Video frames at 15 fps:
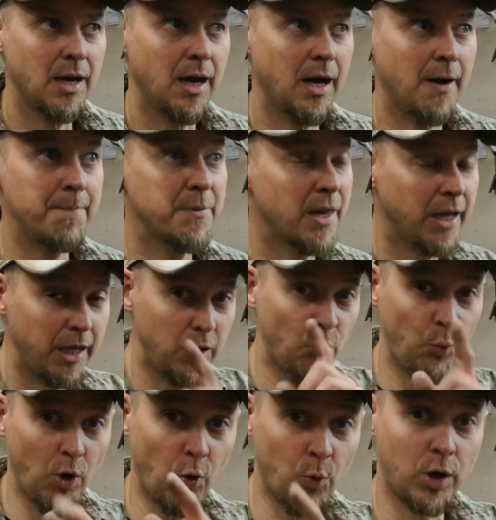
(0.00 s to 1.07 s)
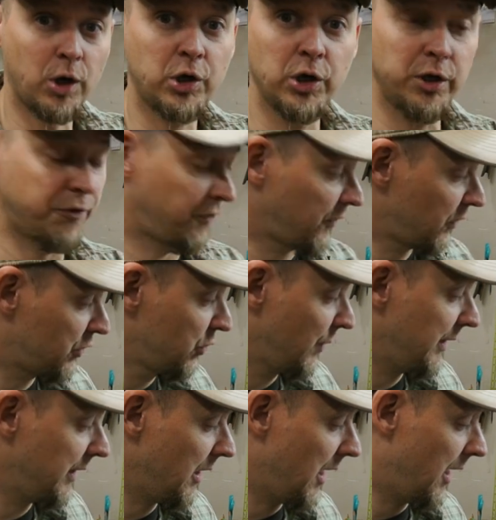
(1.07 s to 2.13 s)
Um, it will work good for
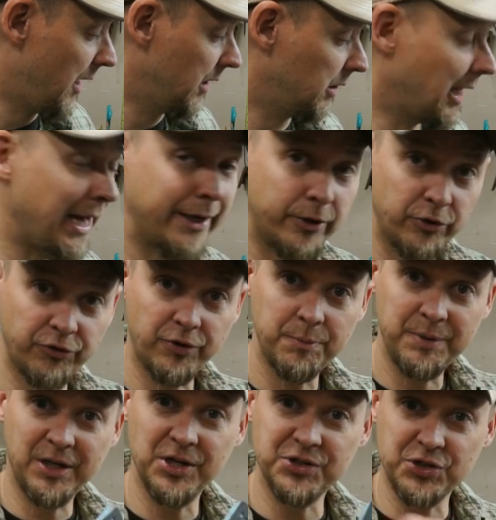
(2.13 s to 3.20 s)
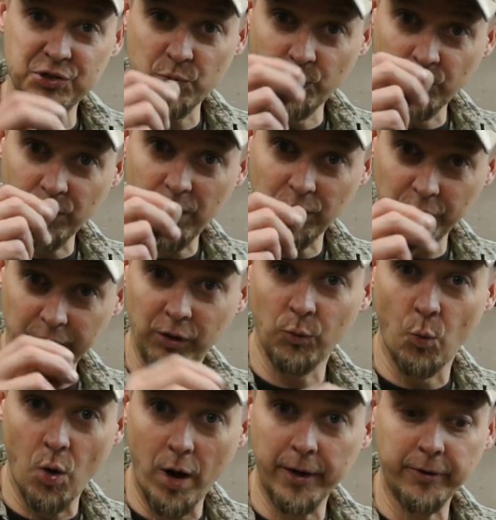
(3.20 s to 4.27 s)
doing uh, liners because it's a little
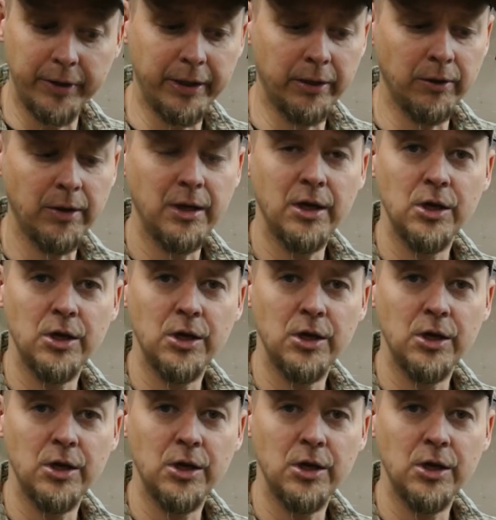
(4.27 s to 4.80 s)
waterier,